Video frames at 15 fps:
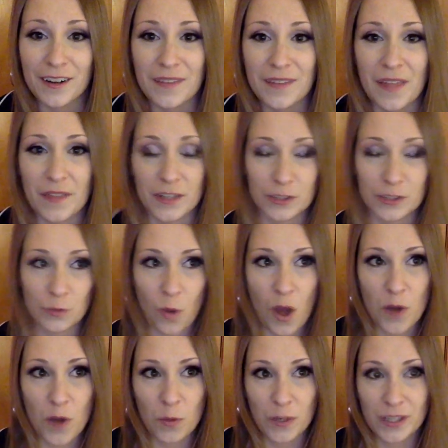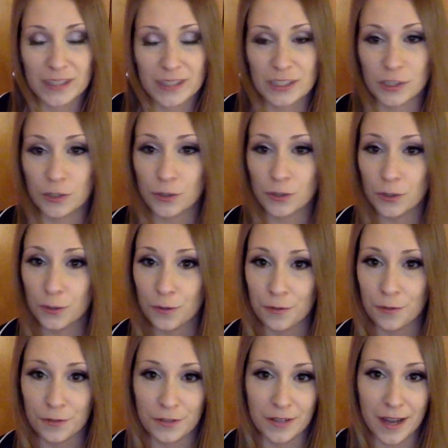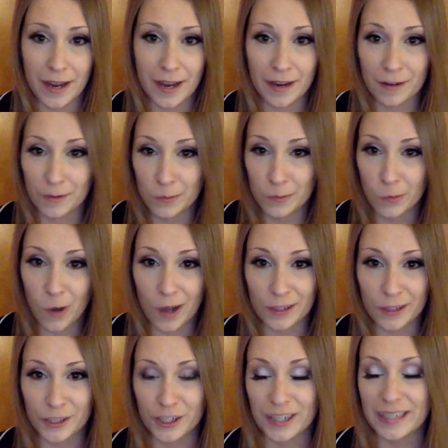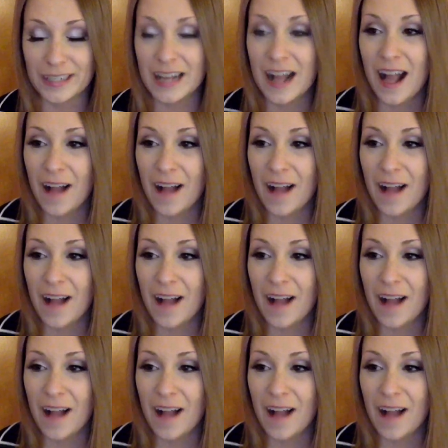and then there's one where it's earth and air and water, and